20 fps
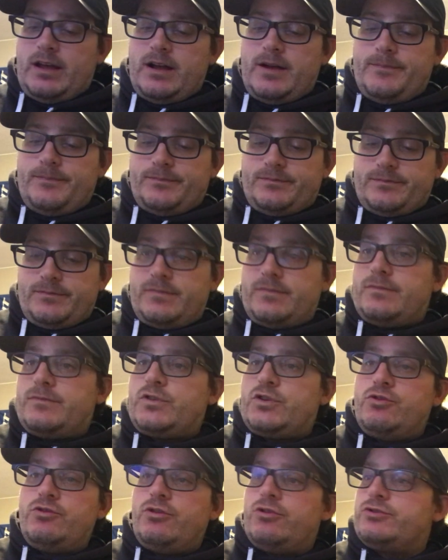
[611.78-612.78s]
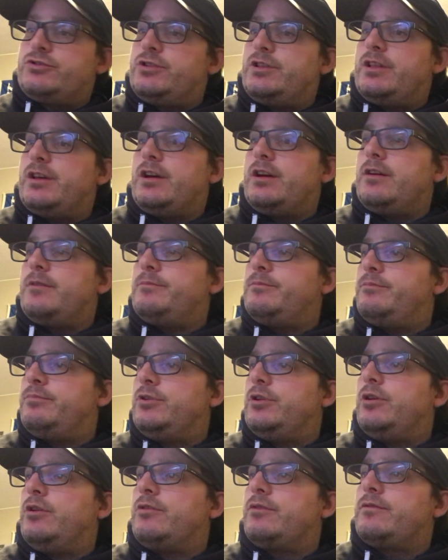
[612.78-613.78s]
um kudos to the
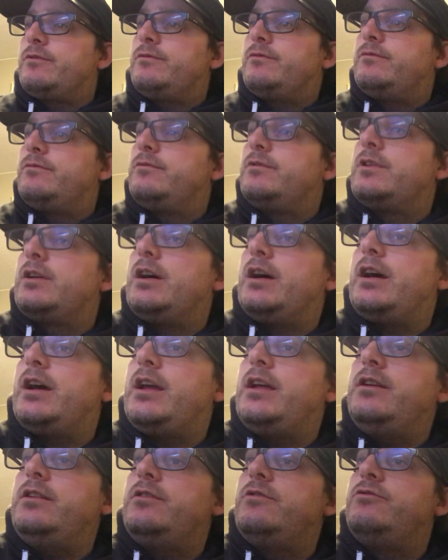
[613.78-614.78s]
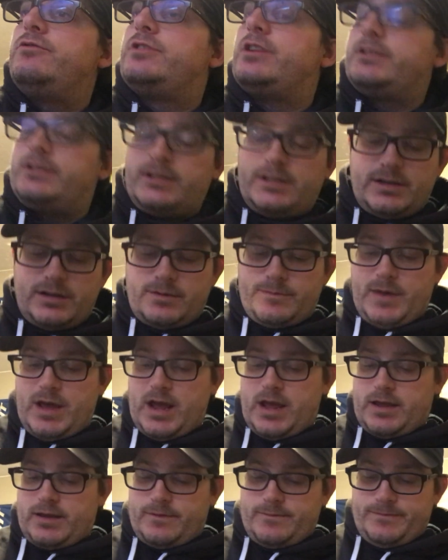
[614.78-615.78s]
blow guy who sent it in a
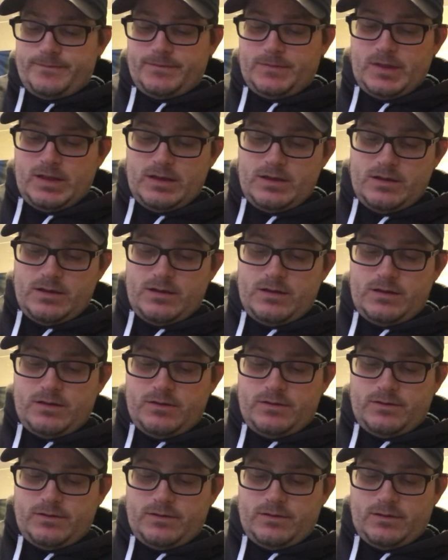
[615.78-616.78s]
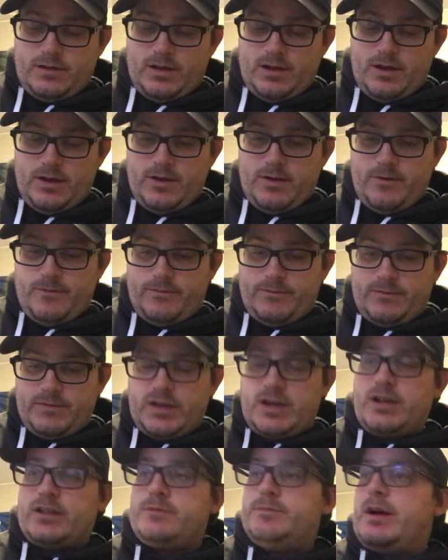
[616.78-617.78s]
mag uh
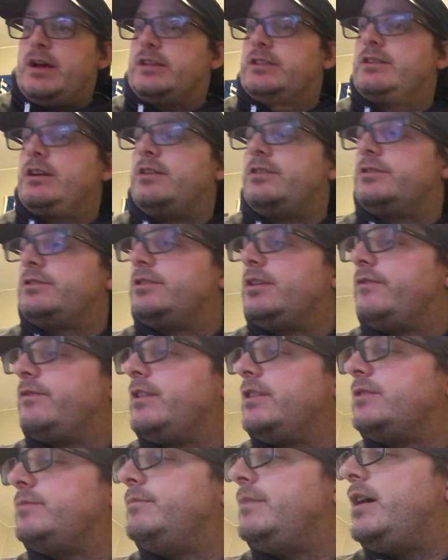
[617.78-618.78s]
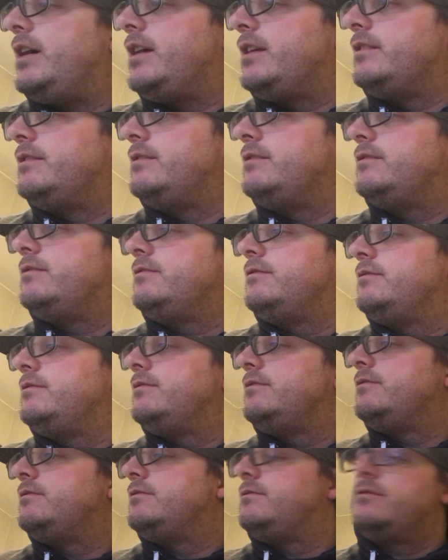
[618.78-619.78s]
because my Starr stuff gets magged
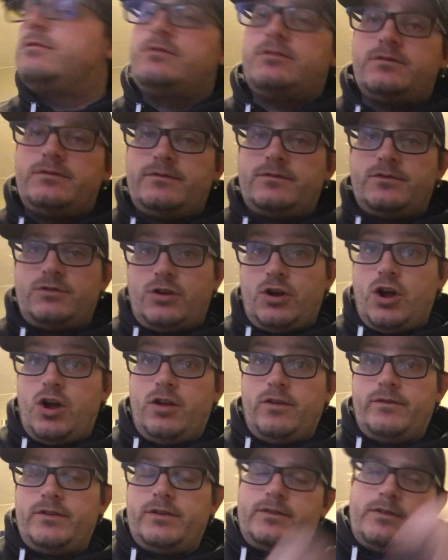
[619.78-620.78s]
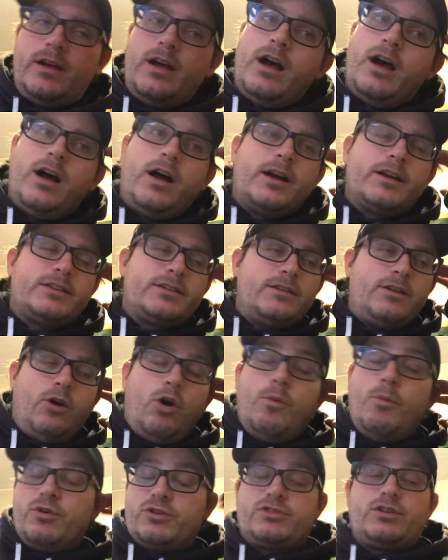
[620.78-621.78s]
all of it uh
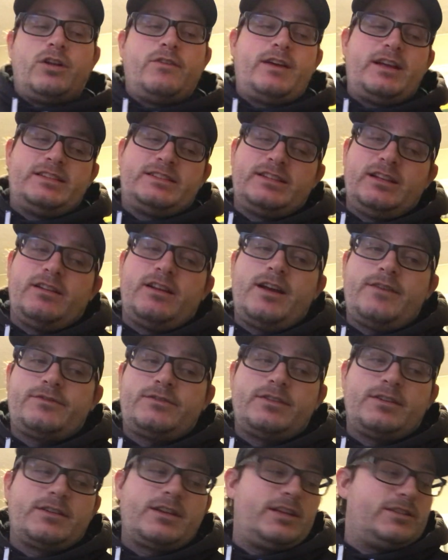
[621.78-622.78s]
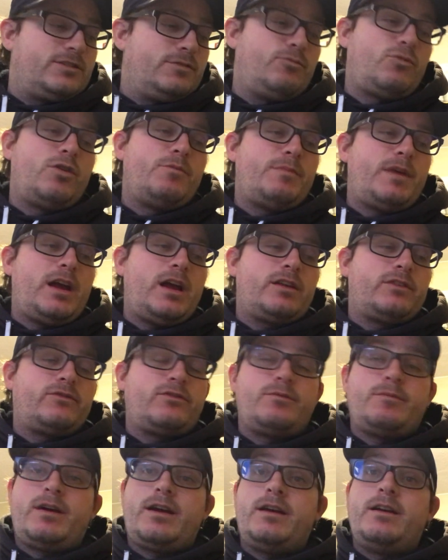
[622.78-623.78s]
almost all of it. i still have to get some more mags
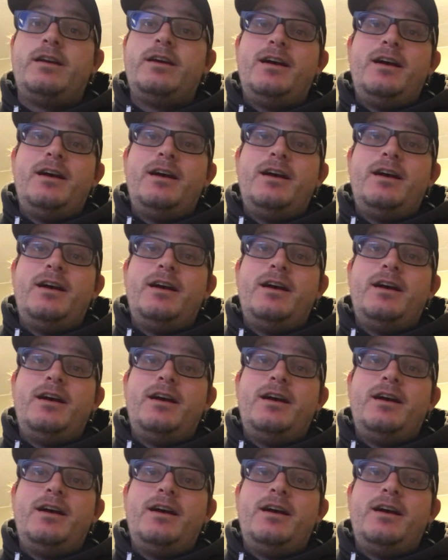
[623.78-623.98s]
for my